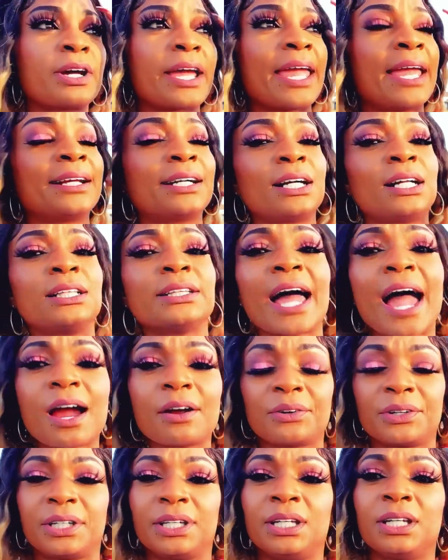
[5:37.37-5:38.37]
and
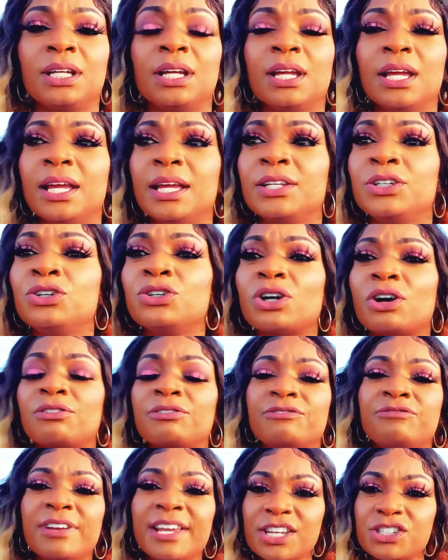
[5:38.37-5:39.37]
clarity,
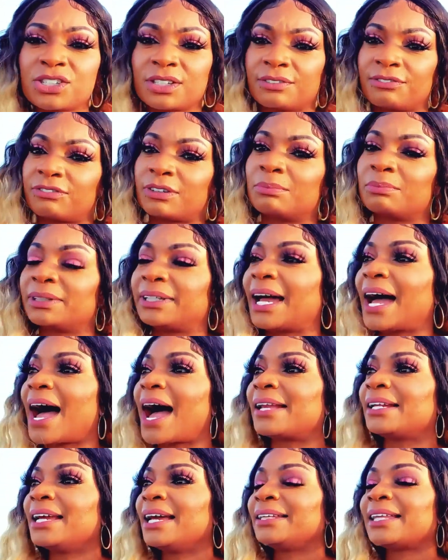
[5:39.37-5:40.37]
vision from God,